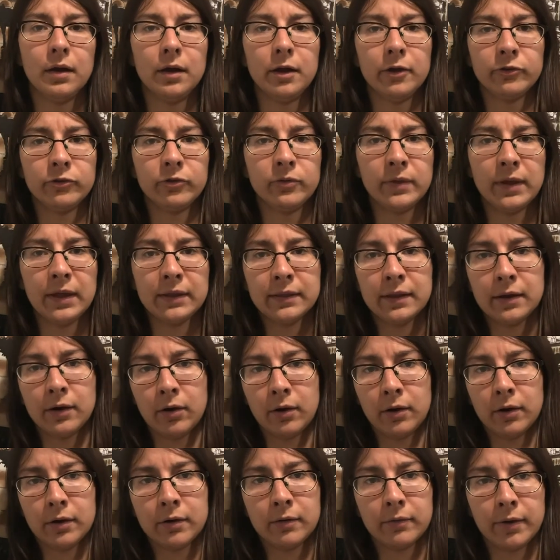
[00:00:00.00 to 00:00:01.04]
So you get that
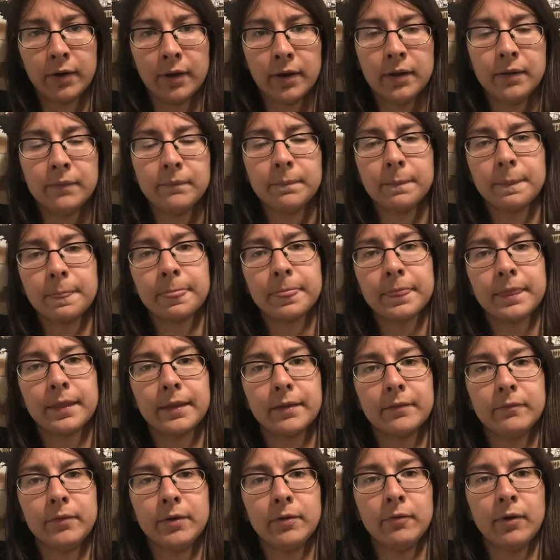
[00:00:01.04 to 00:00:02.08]
arc, right?
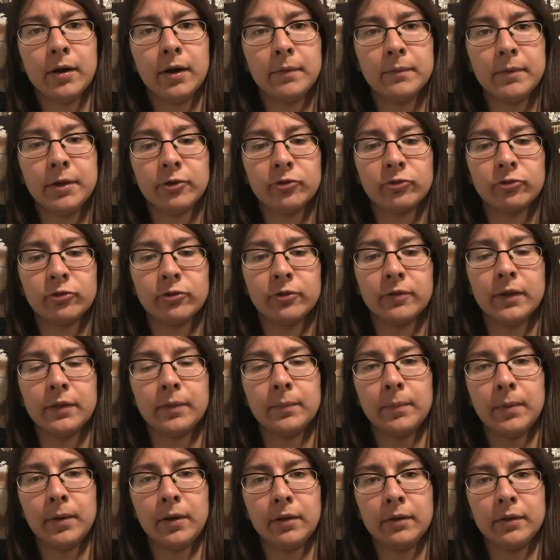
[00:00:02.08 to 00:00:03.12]
We want to make sure that the
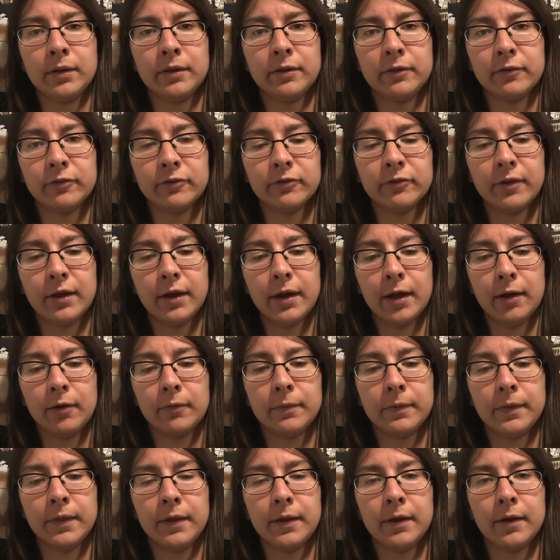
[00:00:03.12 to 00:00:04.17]
ball is
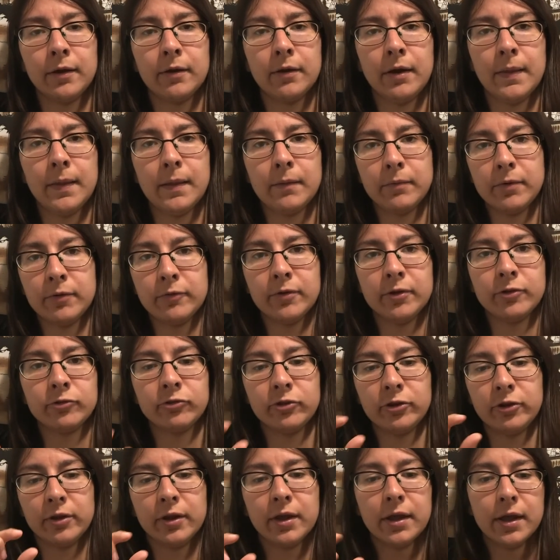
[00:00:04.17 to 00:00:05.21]
out there, and then we
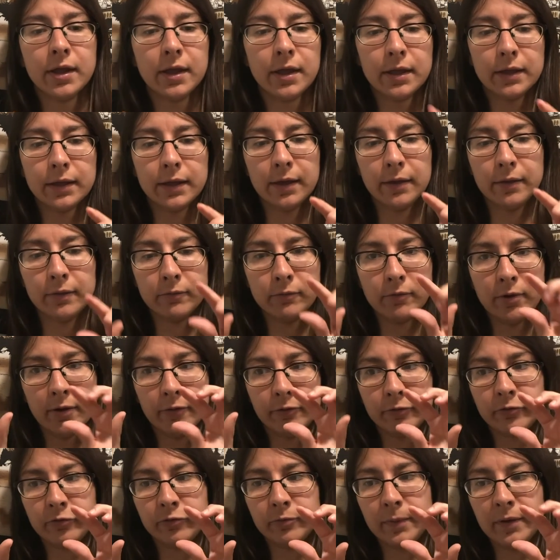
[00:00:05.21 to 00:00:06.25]
eventually we
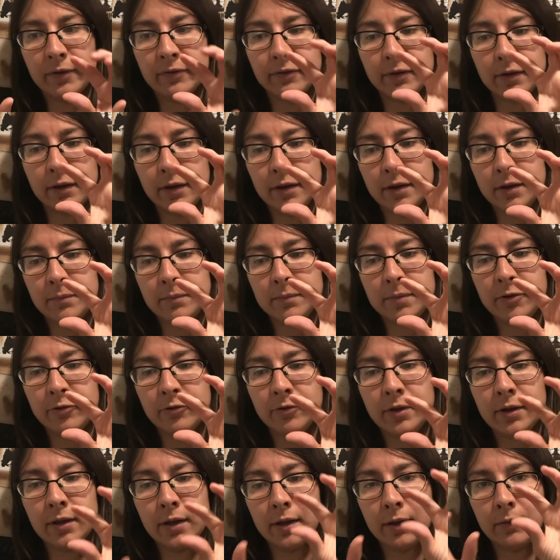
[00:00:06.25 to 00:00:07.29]
have space it in
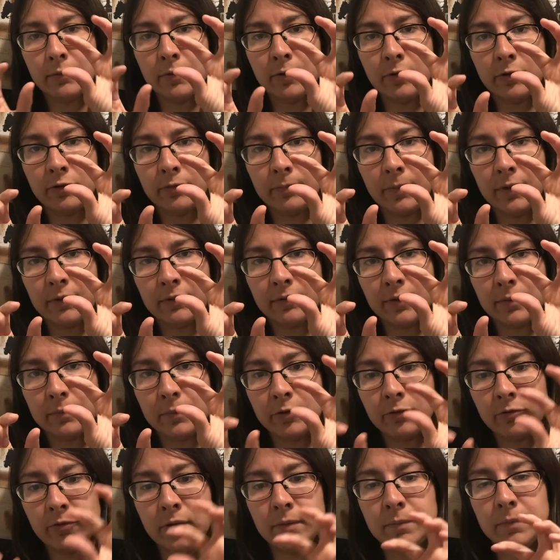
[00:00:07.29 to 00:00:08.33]
between, and then we space in
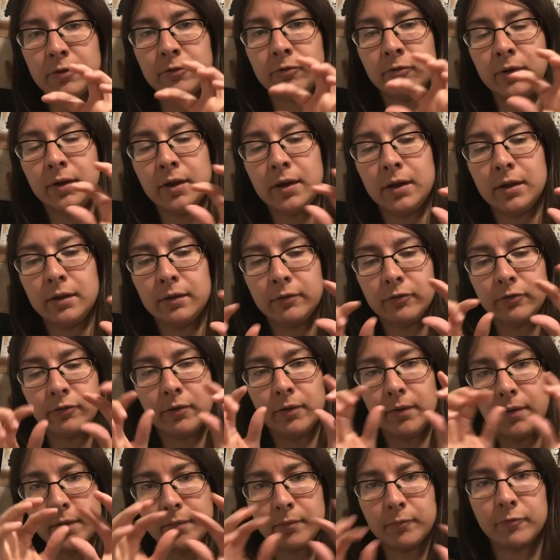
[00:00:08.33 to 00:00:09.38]
between. So
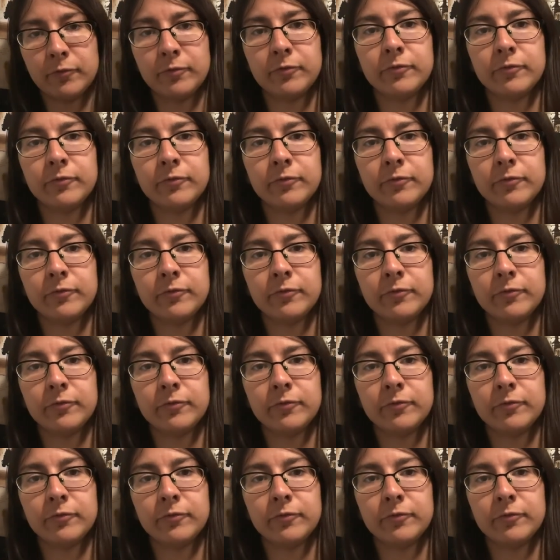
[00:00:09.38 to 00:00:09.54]
and